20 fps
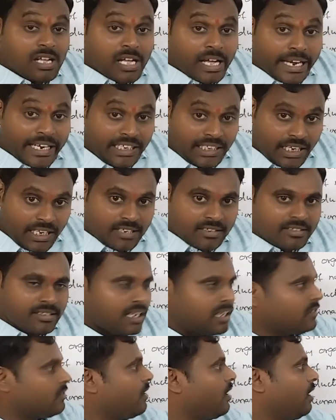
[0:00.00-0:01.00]
chitin
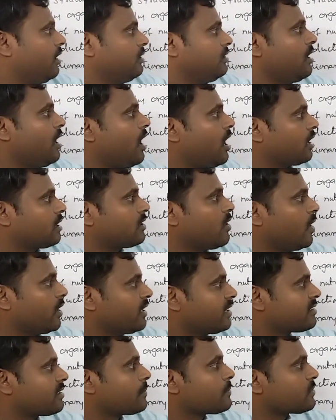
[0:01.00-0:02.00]
cell wall
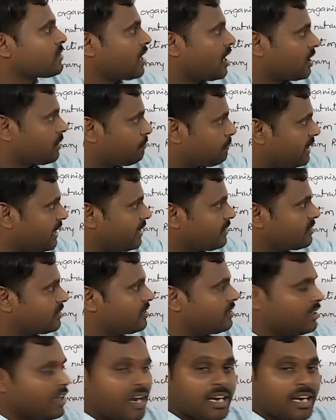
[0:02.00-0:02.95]
organisms are placed